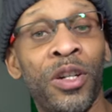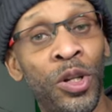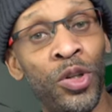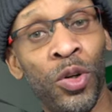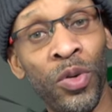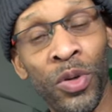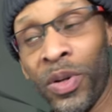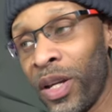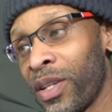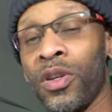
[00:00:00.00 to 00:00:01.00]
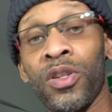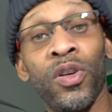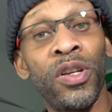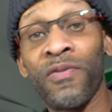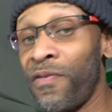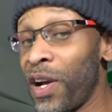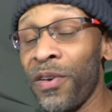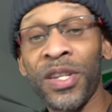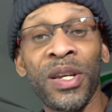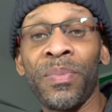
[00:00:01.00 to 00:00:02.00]
control unit. So it's
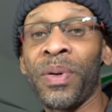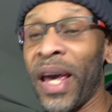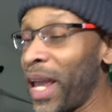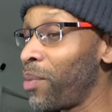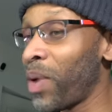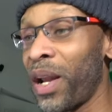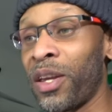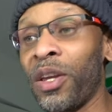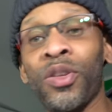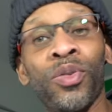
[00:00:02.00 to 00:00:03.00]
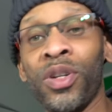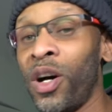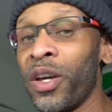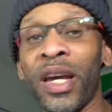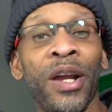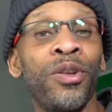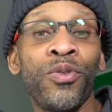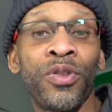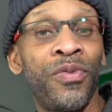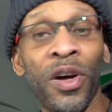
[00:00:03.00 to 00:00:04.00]
very simple. Anybody can do it. All you got to
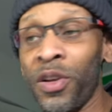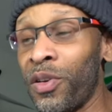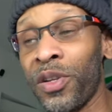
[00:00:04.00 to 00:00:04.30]
do is follow the